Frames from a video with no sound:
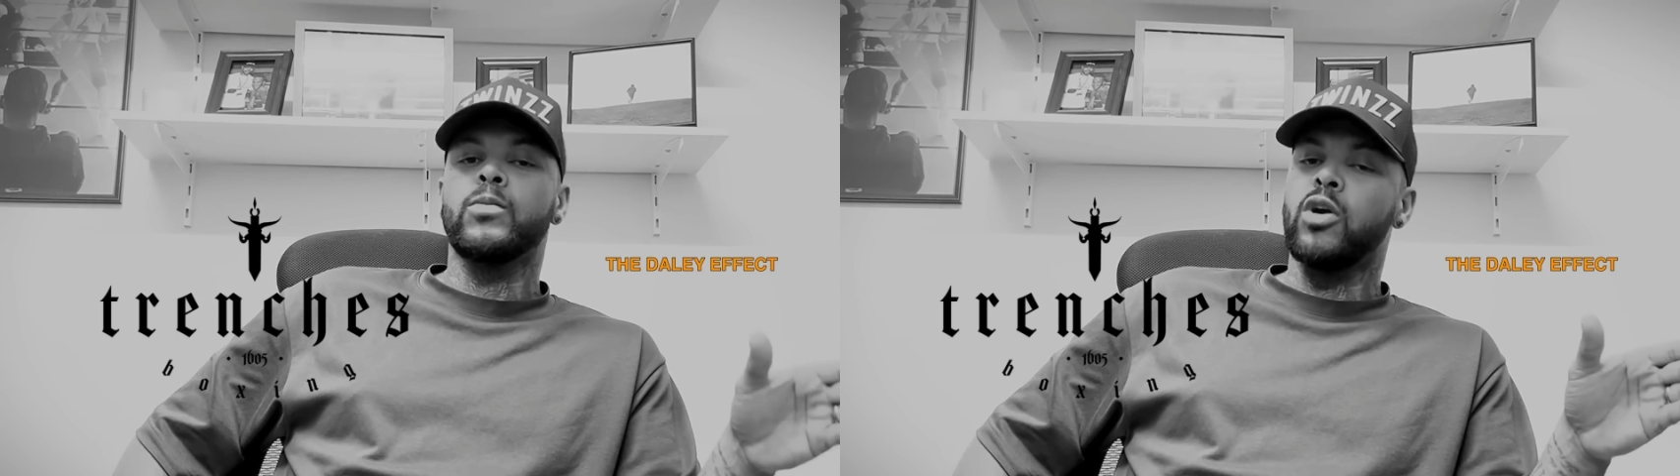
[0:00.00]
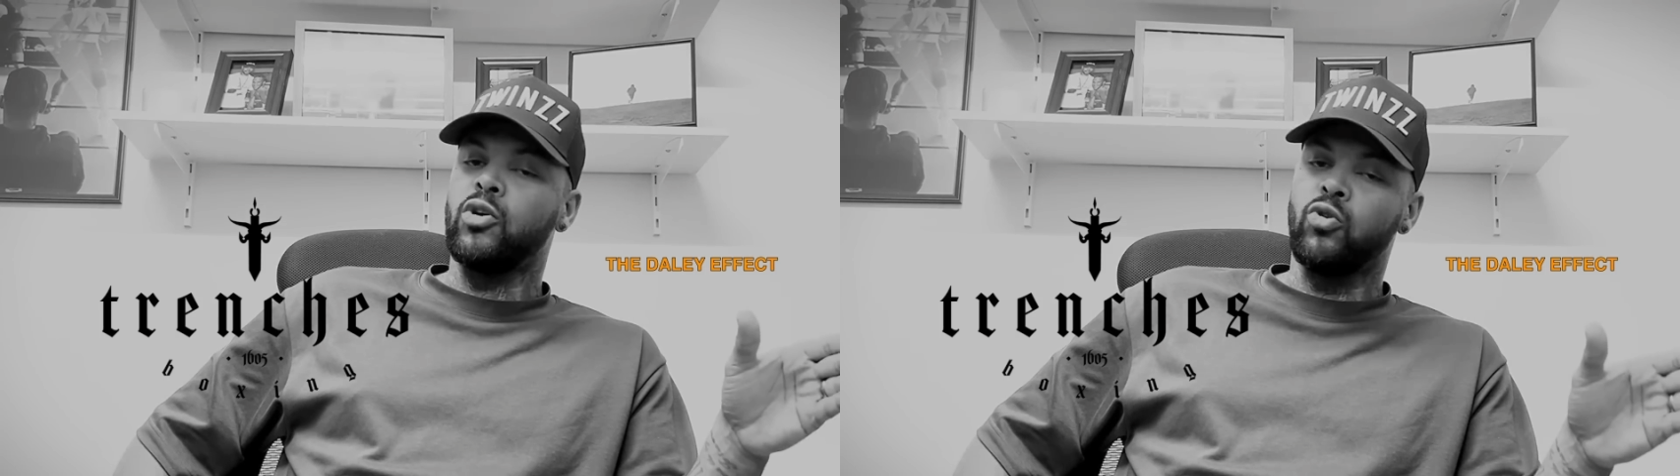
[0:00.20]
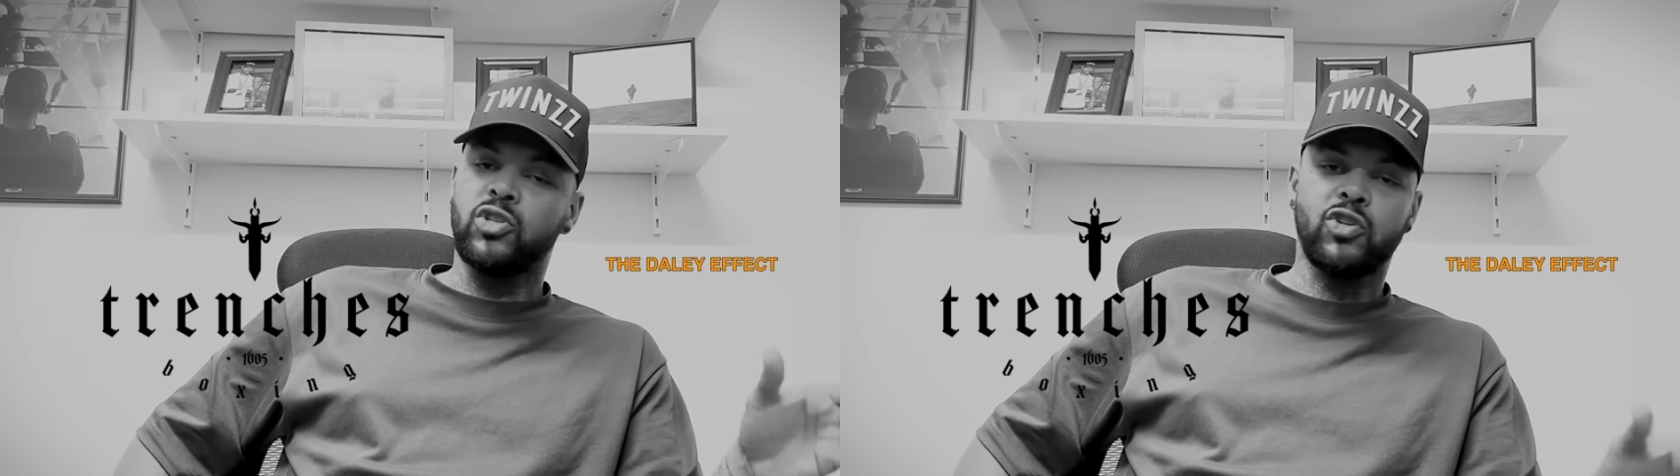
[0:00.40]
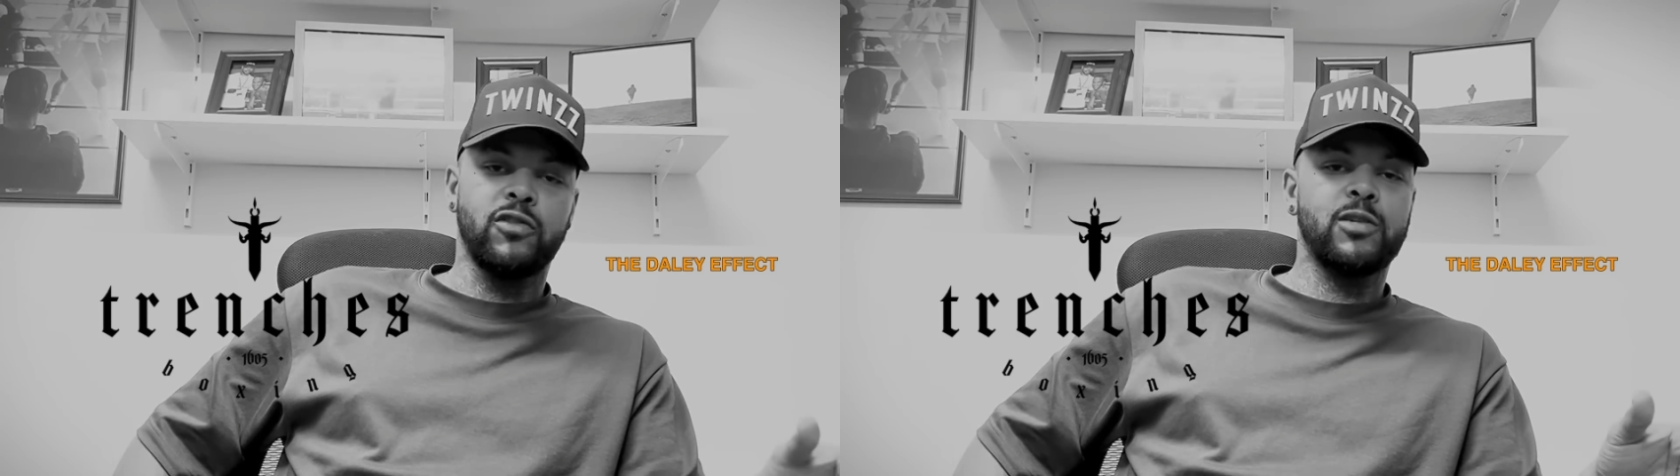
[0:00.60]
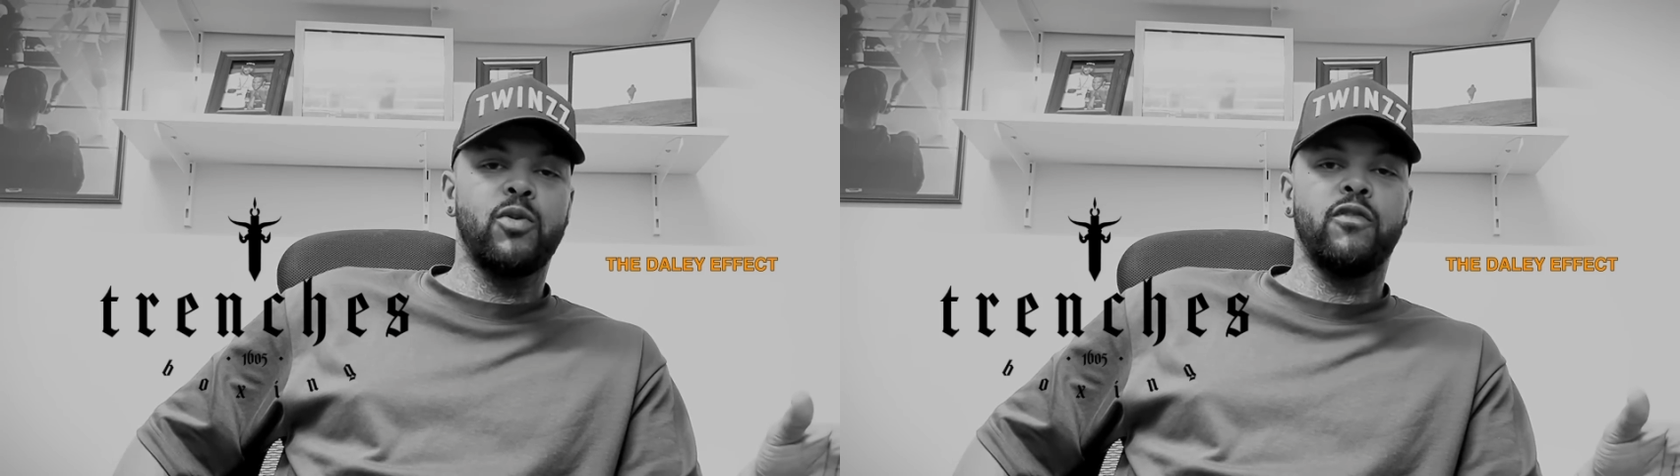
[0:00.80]
I've got a soft
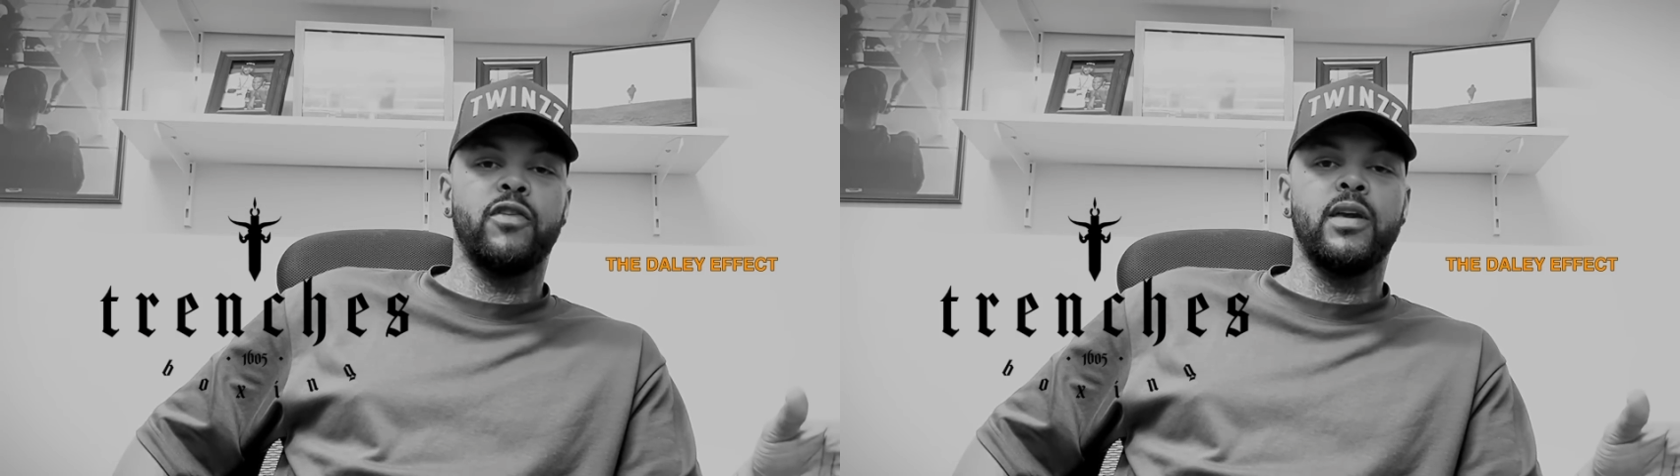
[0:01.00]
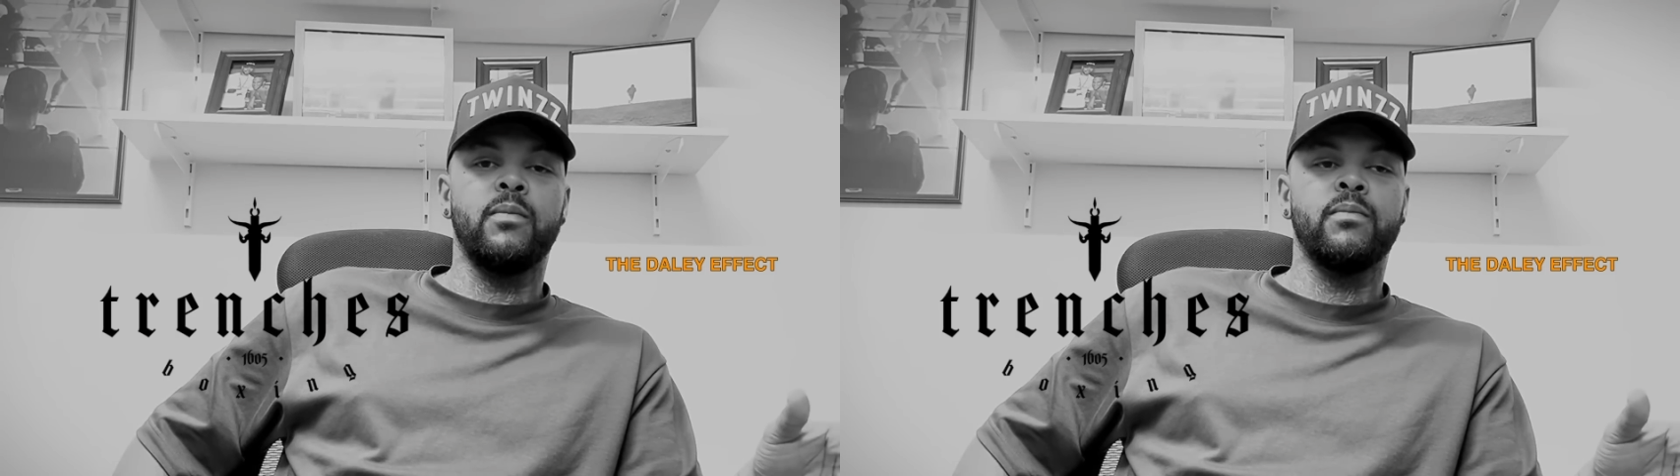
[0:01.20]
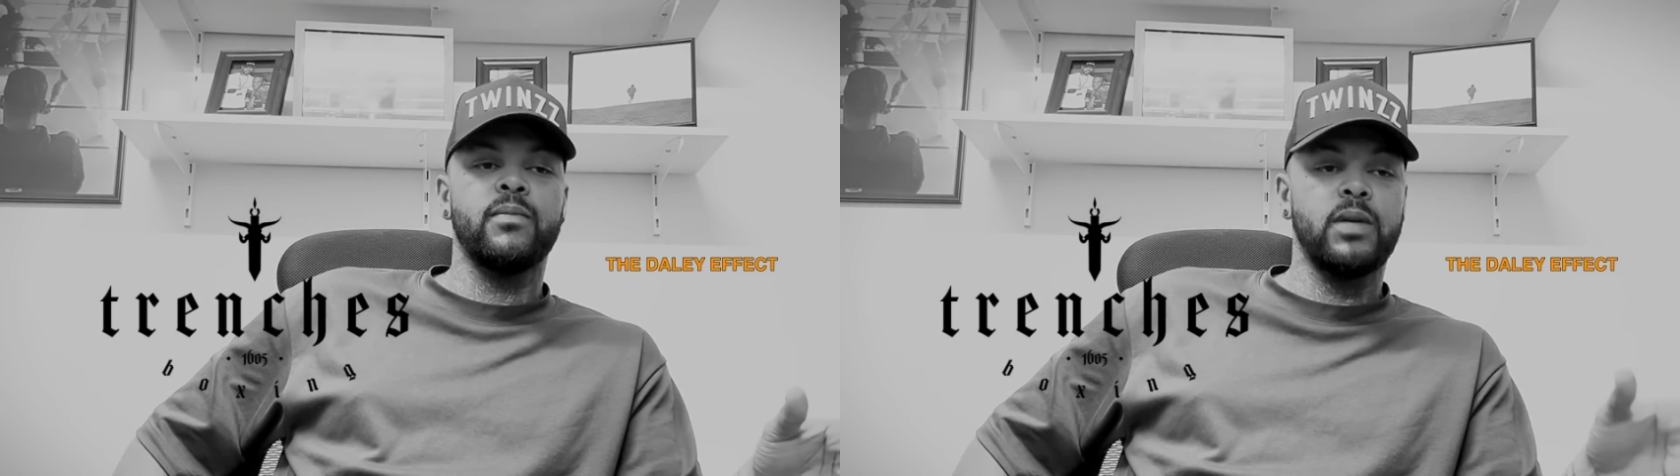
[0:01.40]
spot for him.